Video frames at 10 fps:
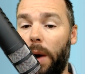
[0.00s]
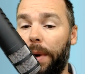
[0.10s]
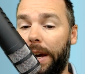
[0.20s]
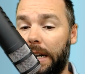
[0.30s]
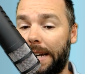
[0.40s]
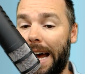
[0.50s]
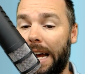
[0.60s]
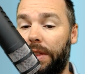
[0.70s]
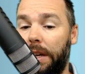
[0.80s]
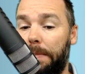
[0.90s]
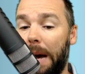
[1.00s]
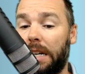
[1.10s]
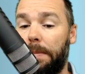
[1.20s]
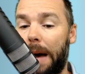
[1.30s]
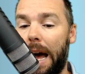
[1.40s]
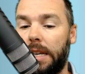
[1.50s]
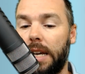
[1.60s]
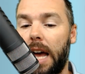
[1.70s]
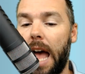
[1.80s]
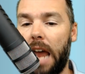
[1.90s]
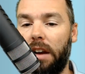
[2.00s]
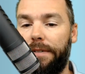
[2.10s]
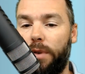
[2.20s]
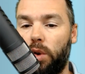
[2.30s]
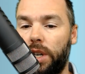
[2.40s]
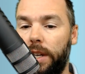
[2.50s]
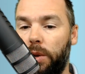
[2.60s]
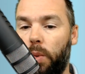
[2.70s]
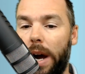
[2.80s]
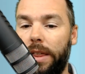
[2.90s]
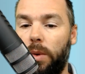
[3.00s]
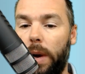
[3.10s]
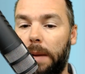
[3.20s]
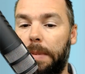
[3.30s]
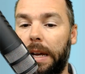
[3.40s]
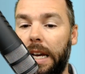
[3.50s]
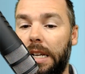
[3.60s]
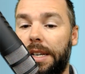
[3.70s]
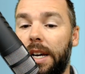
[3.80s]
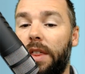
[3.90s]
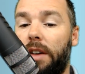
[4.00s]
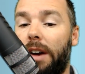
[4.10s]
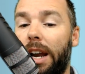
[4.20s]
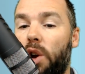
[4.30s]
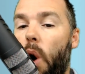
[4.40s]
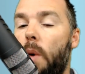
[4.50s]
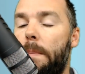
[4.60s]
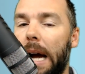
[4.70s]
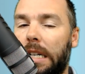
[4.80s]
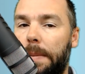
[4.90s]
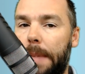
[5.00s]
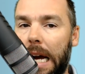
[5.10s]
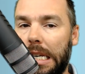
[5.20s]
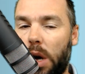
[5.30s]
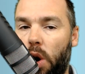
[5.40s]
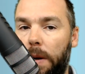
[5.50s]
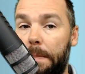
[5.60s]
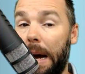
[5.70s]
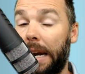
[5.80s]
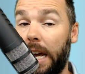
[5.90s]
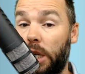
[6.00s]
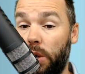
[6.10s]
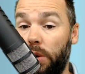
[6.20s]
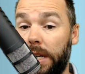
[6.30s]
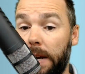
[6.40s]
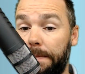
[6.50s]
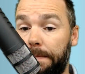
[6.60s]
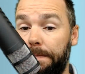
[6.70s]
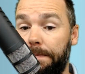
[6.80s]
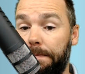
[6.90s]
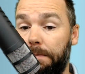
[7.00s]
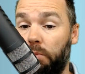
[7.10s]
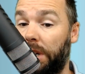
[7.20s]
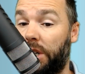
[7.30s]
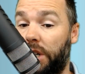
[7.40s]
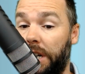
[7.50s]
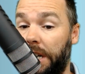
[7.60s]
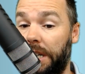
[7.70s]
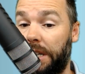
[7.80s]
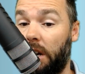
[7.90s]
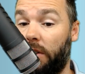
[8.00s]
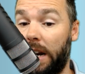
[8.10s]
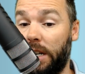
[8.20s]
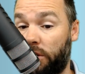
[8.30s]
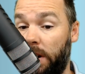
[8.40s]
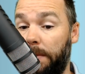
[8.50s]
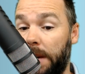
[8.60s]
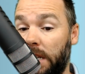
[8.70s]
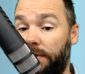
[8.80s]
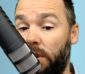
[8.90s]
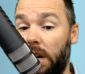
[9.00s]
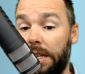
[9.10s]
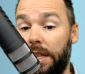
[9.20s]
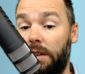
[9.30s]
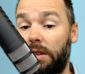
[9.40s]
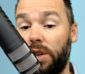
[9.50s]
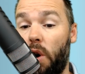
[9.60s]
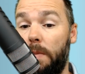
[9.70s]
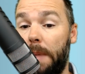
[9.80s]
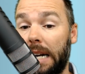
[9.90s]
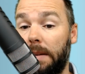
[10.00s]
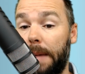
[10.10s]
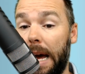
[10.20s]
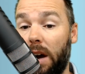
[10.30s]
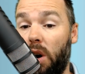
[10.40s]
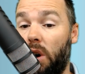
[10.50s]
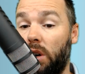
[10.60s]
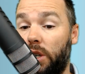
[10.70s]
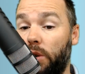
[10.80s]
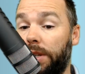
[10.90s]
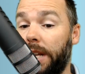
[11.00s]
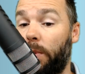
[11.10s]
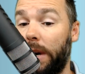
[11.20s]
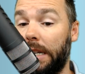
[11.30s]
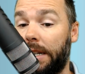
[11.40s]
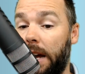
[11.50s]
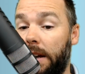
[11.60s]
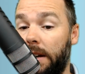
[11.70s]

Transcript: we can attack the back-to-backs. And unfortunately, the way the week begins, there are no back-to-backs on Monday, Tuesday, which is great stream days for us. There is no back-to-back on Tuesday, Wednesday.